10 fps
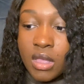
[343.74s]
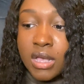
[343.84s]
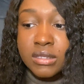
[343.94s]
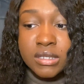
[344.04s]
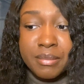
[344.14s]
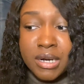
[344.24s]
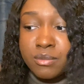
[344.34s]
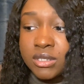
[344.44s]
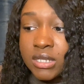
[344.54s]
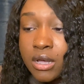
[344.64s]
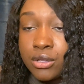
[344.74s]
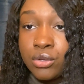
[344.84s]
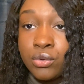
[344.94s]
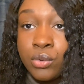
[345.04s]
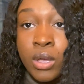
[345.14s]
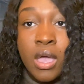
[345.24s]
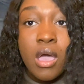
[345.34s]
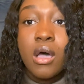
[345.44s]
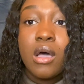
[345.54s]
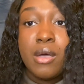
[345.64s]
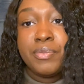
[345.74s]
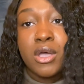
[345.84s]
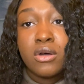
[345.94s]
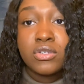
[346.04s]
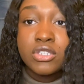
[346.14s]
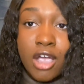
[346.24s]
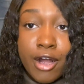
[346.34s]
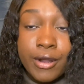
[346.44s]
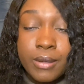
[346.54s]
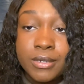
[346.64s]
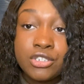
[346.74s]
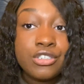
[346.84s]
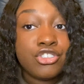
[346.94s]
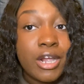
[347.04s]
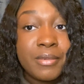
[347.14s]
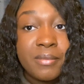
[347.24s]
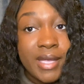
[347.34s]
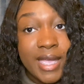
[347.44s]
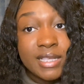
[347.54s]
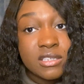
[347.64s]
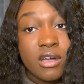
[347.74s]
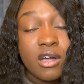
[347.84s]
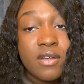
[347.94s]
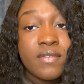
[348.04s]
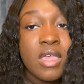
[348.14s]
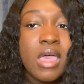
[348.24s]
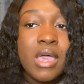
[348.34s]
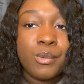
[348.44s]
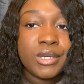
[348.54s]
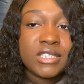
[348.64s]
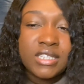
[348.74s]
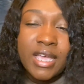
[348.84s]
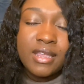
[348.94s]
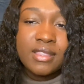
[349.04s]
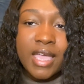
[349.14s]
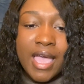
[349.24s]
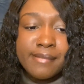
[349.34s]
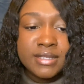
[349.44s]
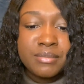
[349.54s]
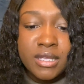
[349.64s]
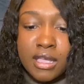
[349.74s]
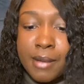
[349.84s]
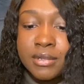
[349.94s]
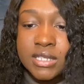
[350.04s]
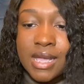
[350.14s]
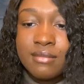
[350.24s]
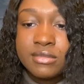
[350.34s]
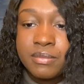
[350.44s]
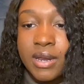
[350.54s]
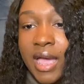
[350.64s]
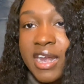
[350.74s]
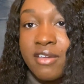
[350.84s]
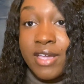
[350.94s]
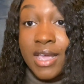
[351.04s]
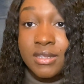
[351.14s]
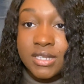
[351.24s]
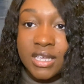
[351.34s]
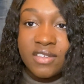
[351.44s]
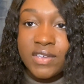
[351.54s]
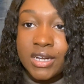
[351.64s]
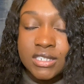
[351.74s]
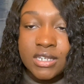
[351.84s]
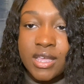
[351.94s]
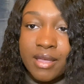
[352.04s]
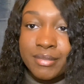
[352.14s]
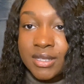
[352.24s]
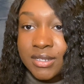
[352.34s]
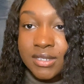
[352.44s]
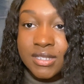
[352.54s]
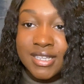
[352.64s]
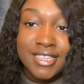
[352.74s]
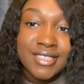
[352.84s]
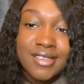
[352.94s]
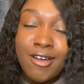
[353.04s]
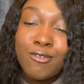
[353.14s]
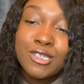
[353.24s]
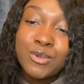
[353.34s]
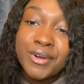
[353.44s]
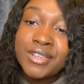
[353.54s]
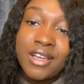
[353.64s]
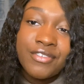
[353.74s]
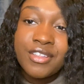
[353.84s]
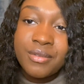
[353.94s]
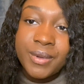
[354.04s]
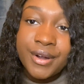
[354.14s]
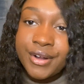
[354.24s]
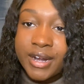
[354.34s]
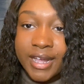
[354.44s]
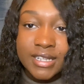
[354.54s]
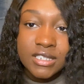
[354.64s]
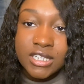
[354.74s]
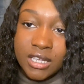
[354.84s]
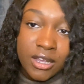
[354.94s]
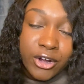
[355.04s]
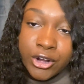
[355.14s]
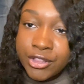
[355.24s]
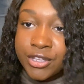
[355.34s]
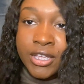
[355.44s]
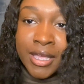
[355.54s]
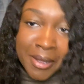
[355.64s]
And some of them will tell you, no, sorry, but you can drop your bags off. Which that happened to me a couple times, but I never had to take advantage of that because things always worked out for the better and I got to check in early